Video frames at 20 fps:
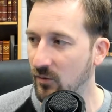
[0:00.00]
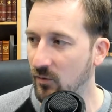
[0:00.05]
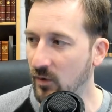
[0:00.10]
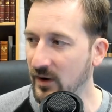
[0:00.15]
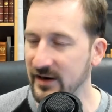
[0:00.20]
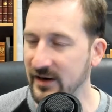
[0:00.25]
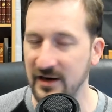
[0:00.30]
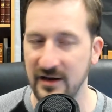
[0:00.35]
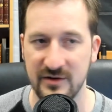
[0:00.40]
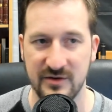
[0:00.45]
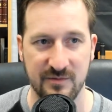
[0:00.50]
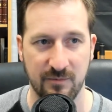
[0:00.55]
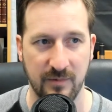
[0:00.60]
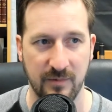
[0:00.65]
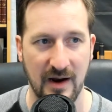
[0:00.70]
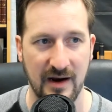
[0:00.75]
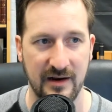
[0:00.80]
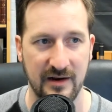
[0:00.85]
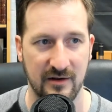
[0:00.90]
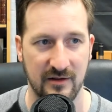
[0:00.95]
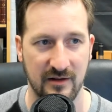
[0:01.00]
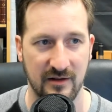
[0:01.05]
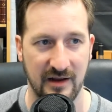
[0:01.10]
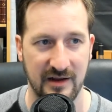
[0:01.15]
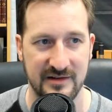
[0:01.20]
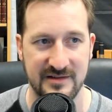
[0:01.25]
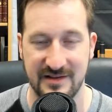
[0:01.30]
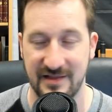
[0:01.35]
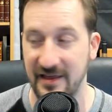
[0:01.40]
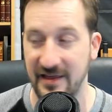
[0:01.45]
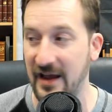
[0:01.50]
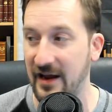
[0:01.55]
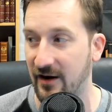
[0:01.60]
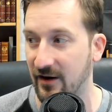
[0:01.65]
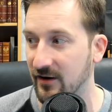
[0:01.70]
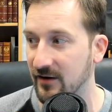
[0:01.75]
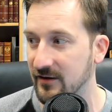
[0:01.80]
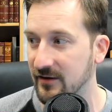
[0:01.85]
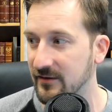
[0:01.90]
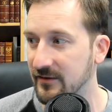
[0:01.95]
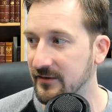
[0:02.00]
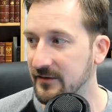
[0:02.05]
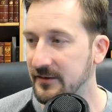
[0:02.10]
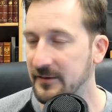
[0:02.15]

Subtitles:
it's there.